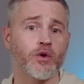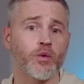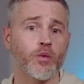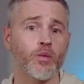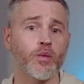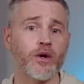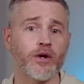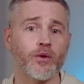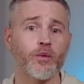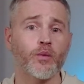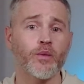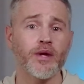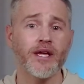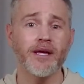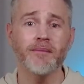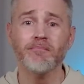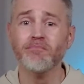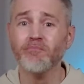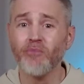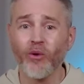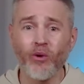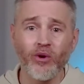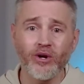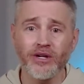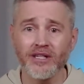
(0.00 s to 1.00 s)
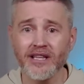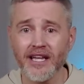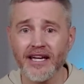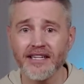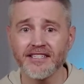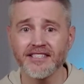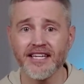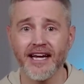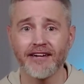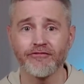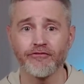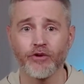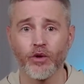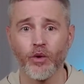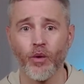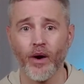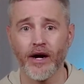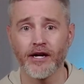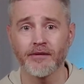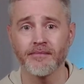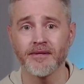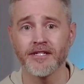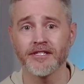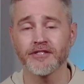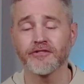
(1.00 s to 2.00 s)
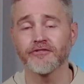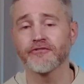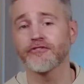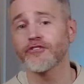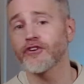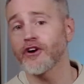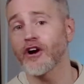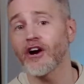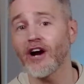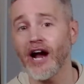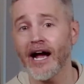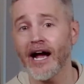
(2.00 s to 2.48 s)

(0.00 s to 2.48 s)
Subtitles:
where we more or less have requirements for our